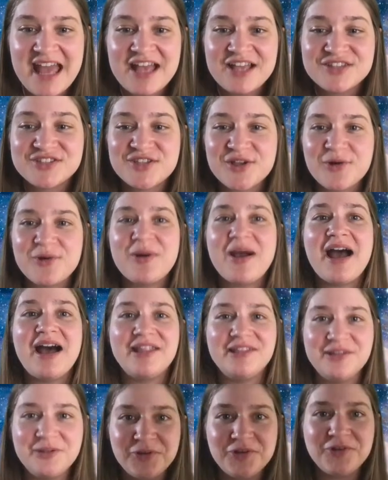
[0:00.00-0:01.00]
So a
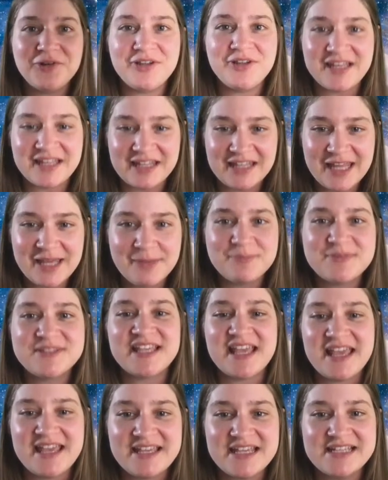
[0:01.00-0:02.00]
lunar eclipse
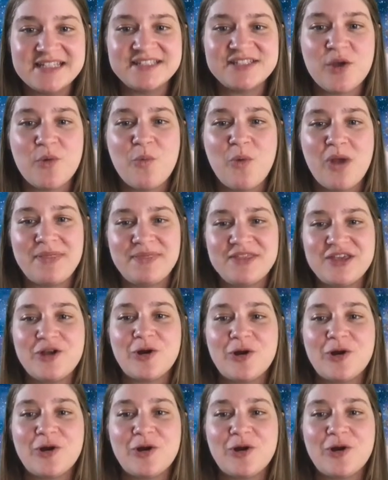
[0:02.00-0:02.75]
is when the